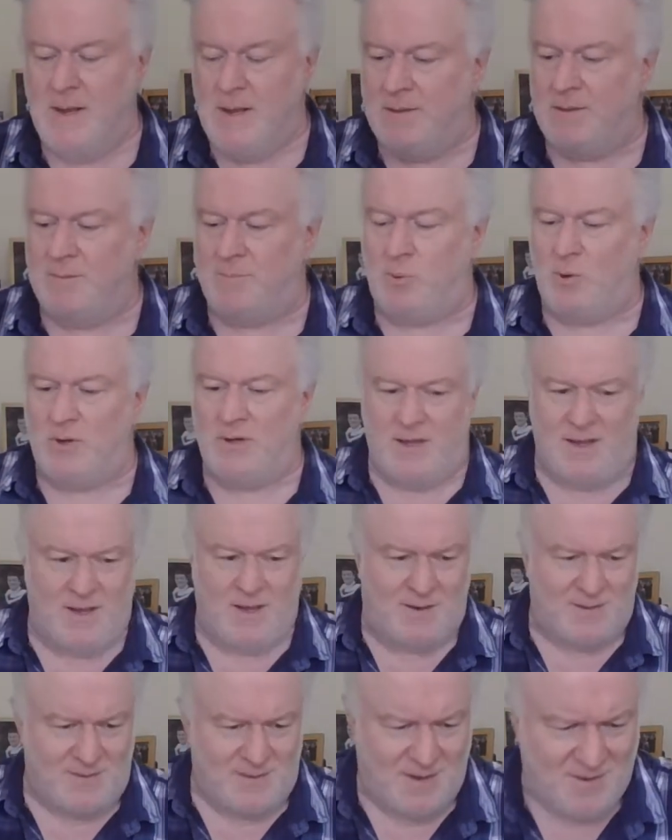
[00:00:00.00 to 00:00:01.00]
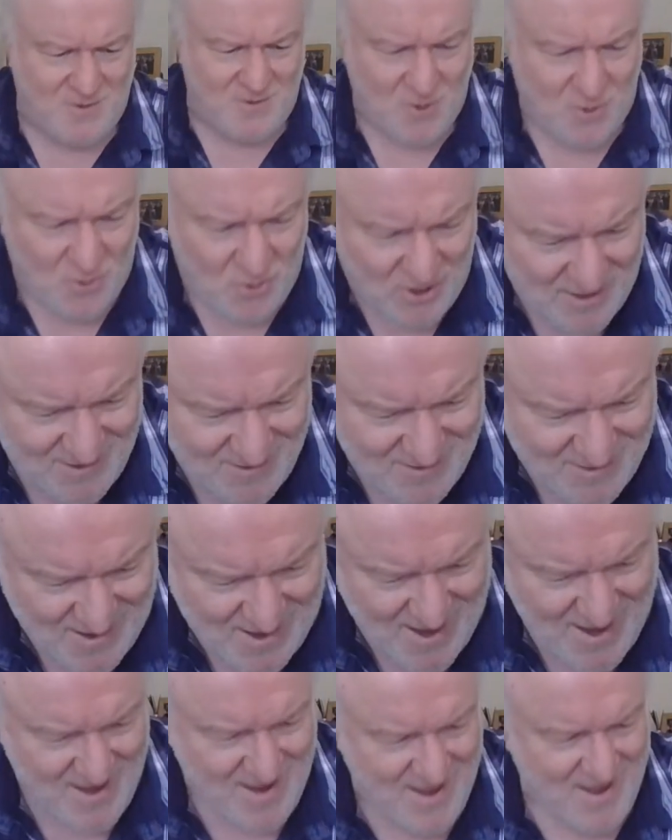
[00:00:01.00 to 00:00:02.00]
The point, not only
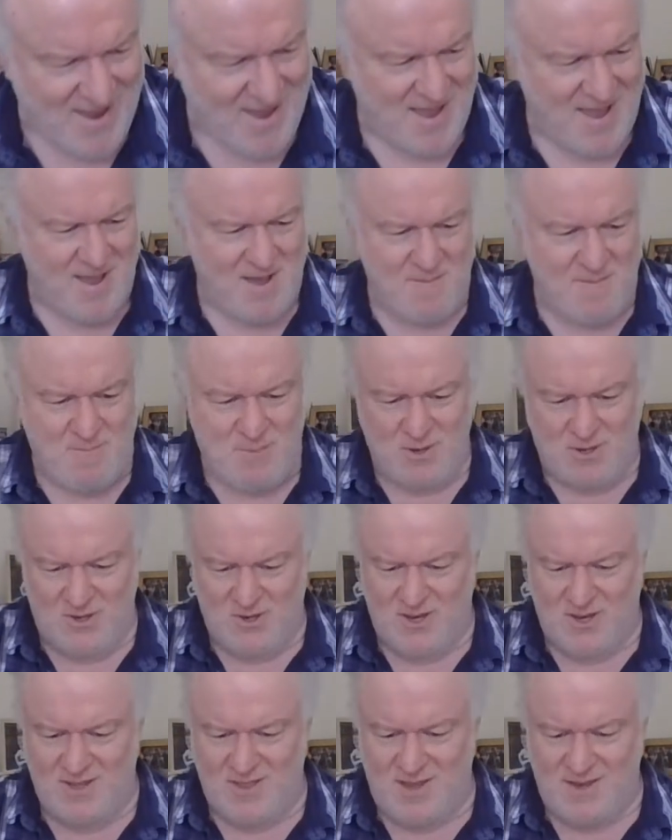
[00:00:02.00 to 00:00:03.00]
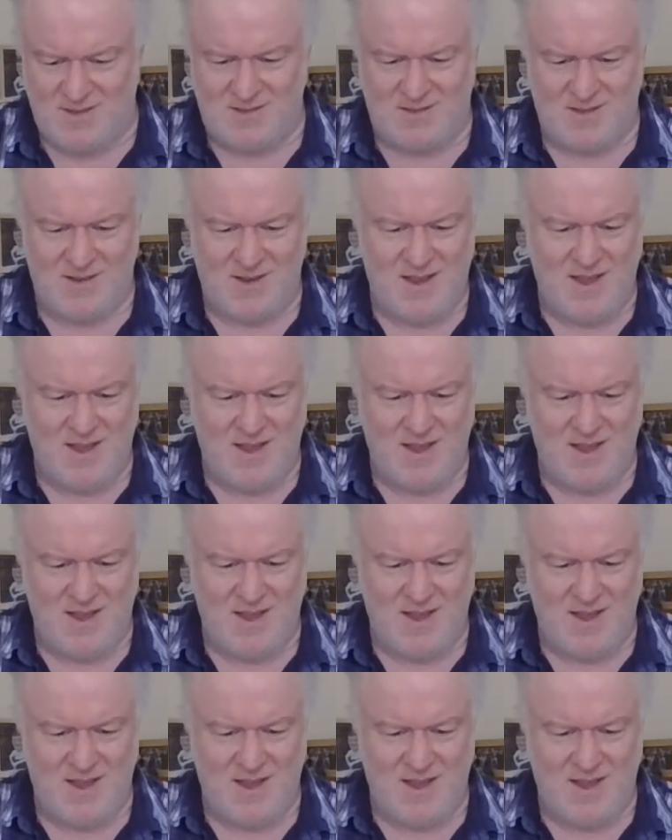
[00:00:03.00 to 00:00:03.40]
that, but look at this.